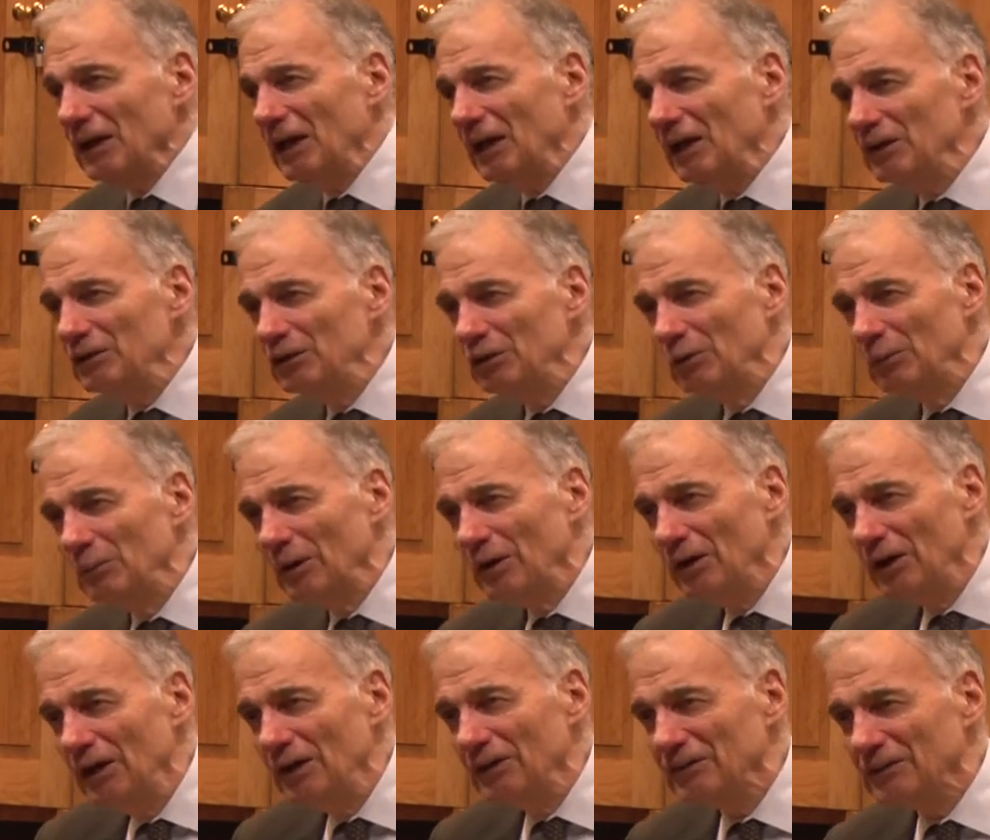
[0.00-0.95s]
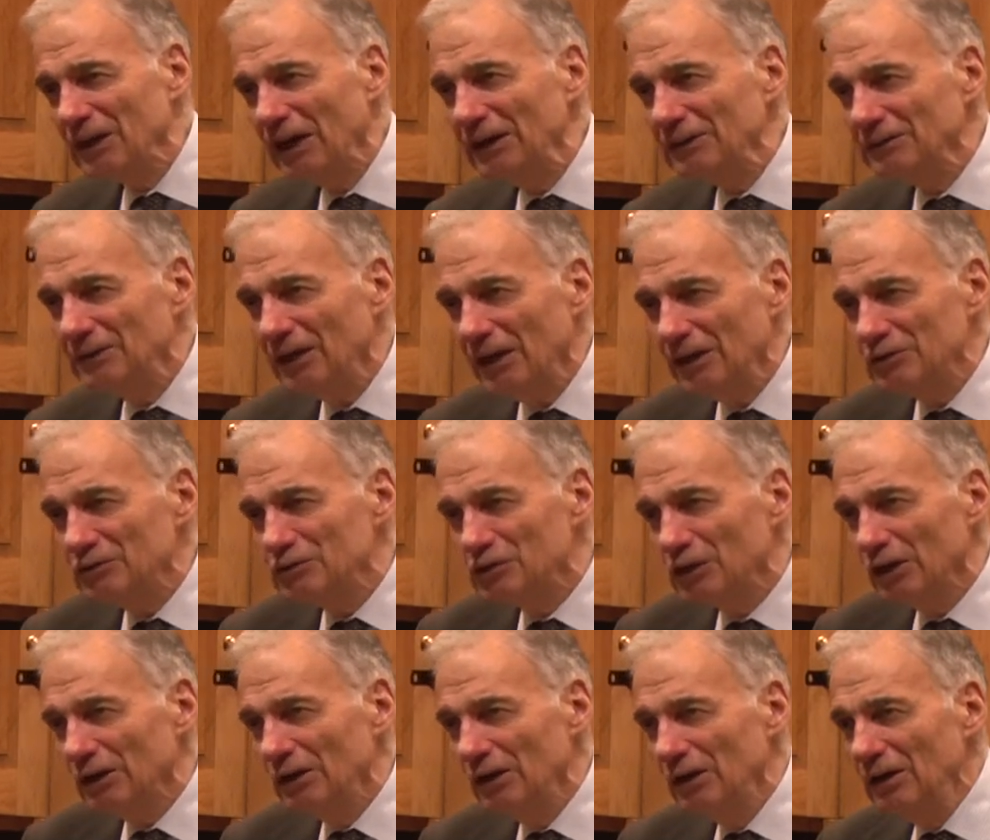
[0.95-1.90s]
a lot of humor, it's got
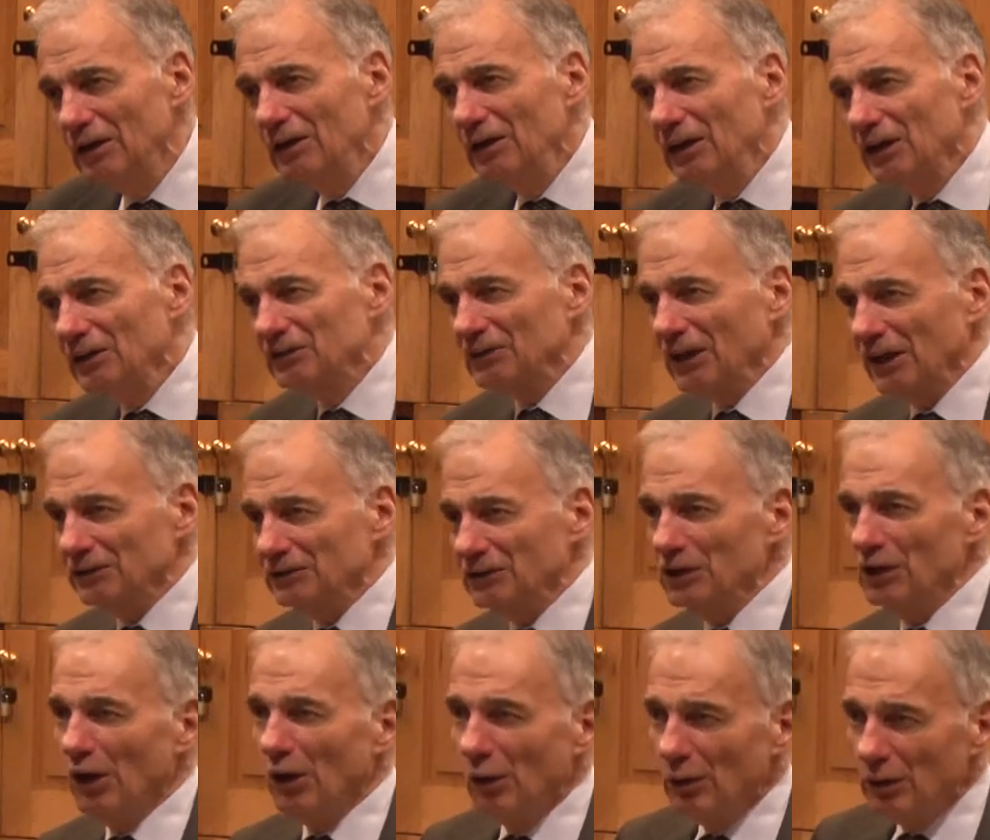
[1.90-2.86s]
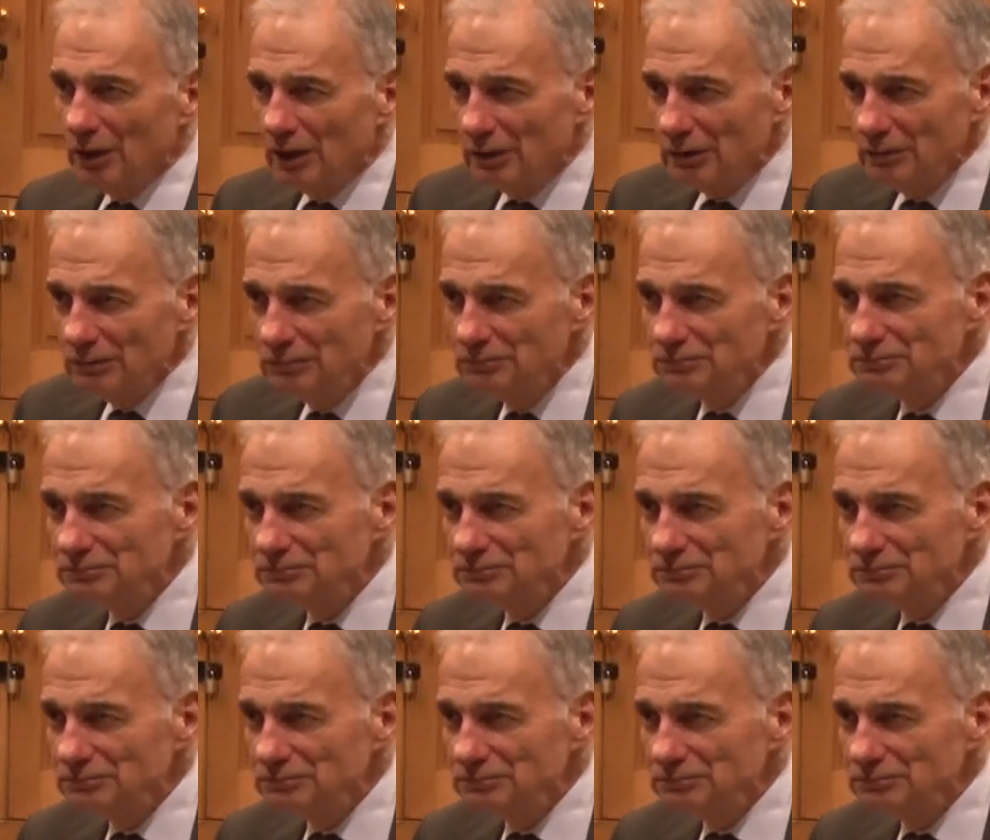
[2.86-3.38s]
tension, it's got the ogre.